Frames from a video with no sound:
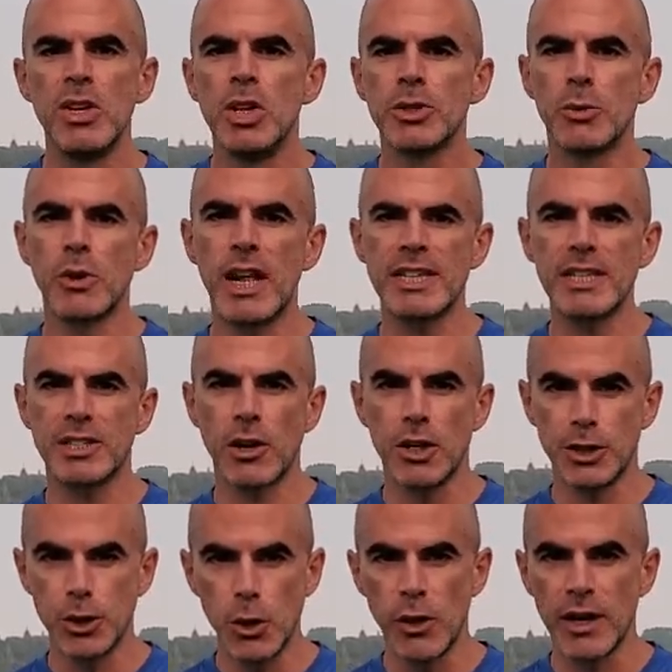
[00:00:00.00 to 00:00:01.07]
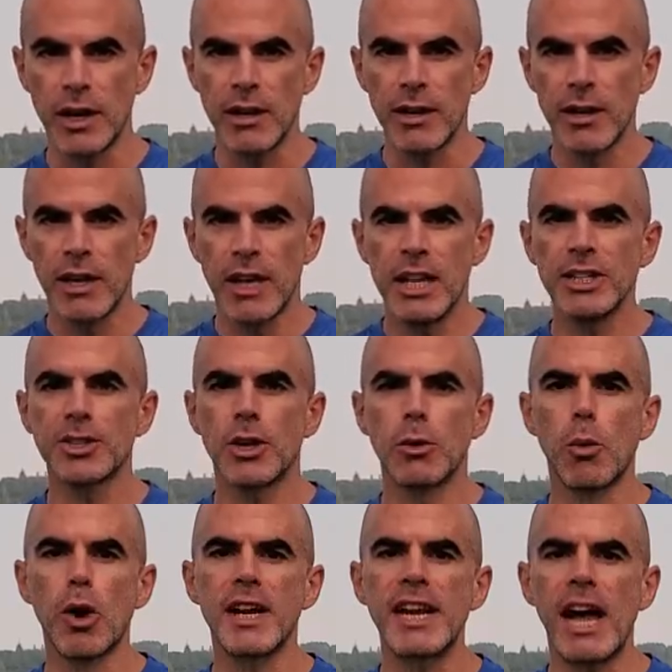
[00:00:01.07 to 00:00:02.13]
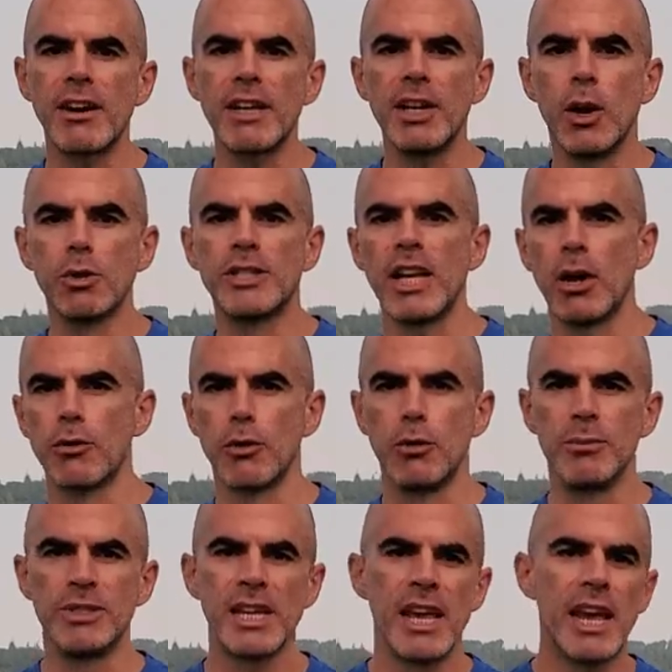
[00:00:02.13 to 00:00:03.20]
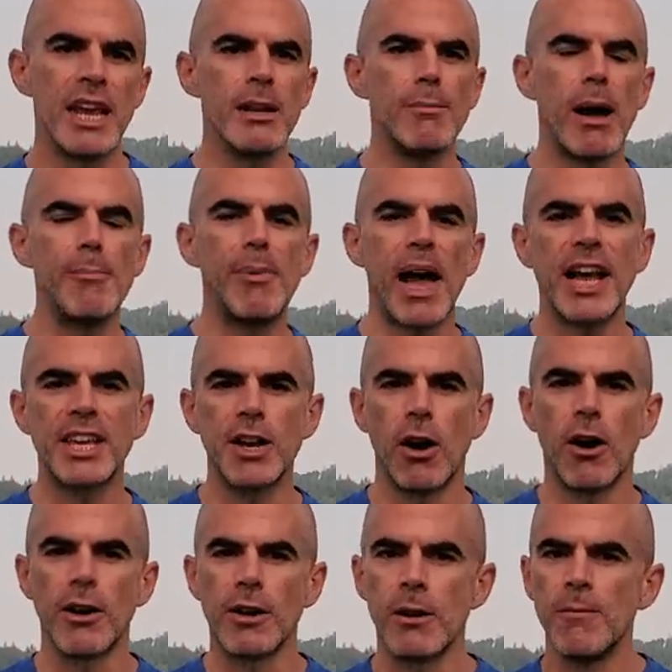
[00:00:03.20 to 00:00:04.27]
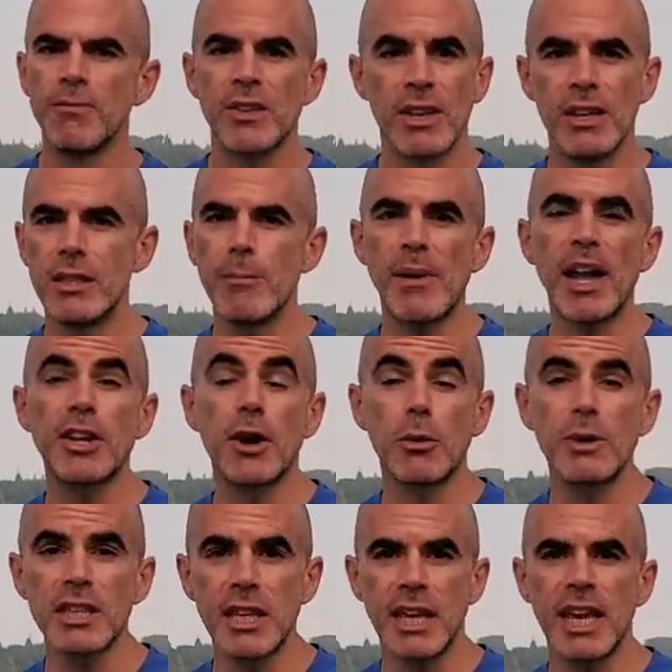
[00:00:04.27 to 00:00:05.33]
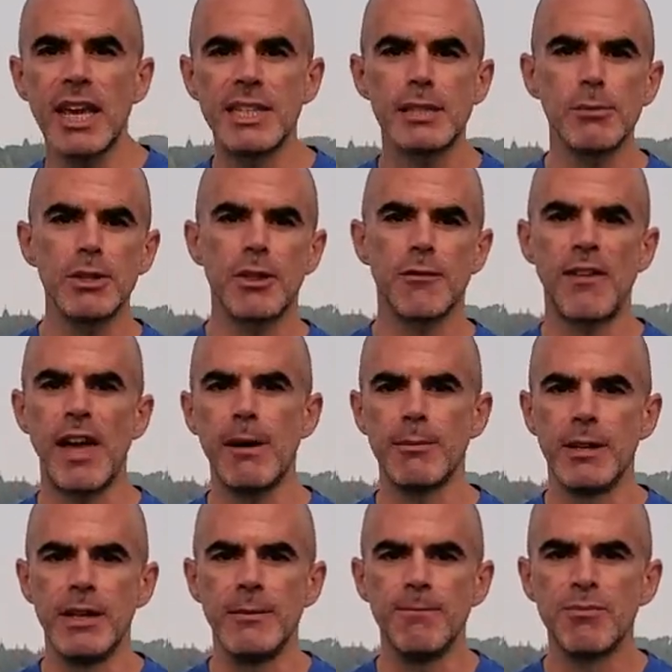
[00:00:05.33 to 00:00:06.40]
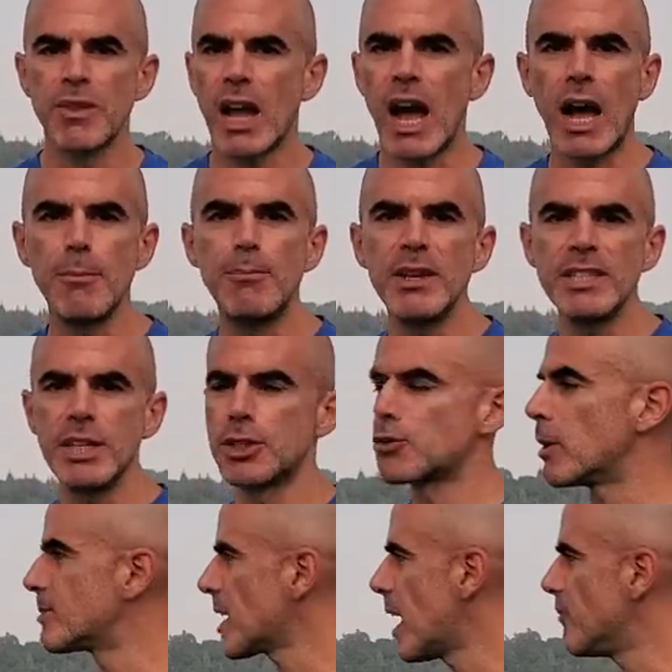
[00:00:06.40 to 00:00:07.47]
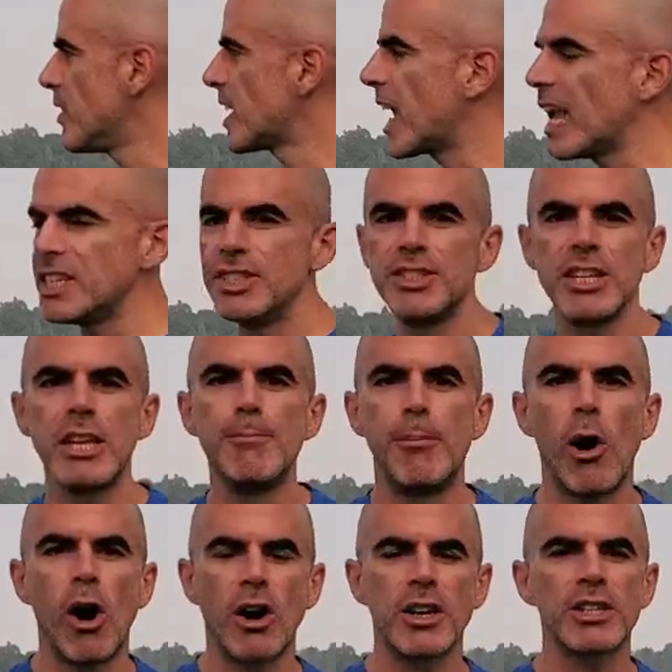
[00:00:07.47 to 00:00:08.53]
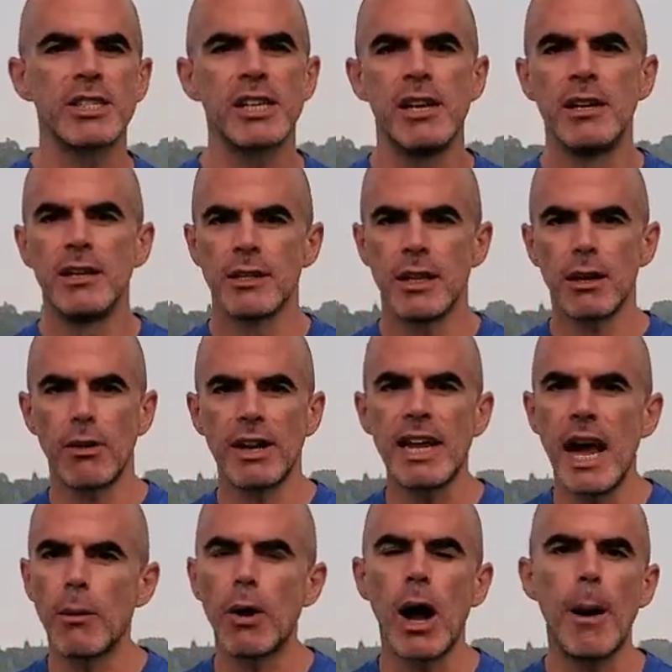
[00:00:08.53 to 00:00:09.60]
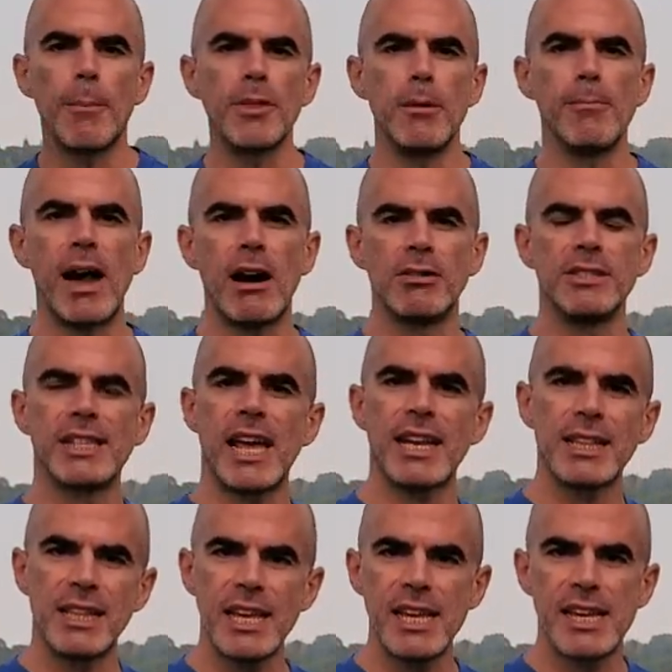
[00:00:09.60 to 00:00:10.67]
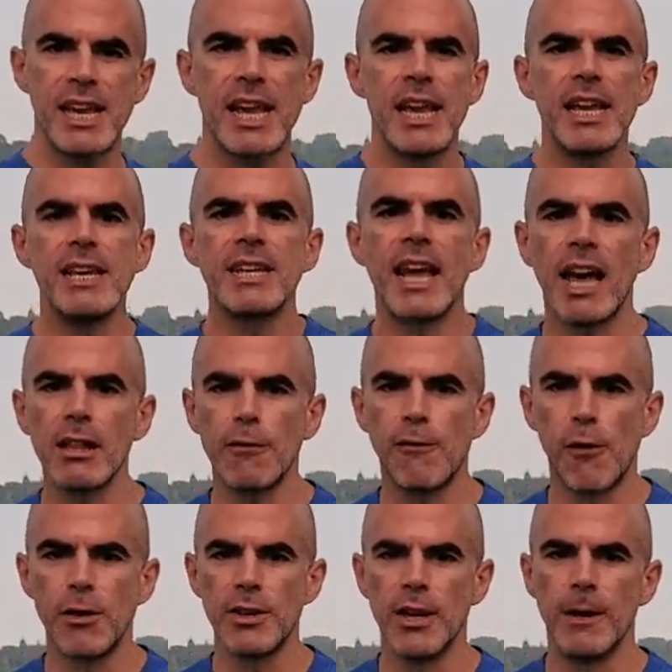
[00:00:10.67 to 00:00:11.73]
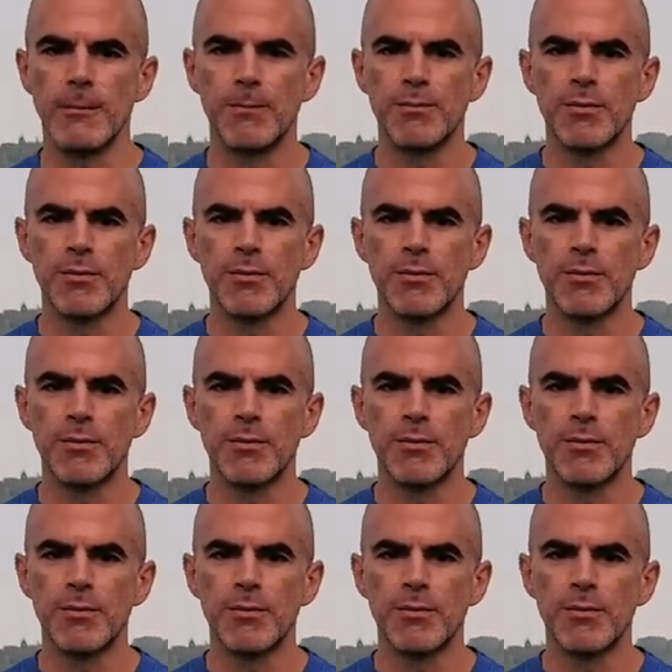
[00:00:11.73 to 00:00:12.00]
So what I started doing is started working out in hotel rooms, in my backyard, in the backyard with the kids and with the family, on business trips, on vacations, in parks. Like right now, we're up in the mountains at a lake in California,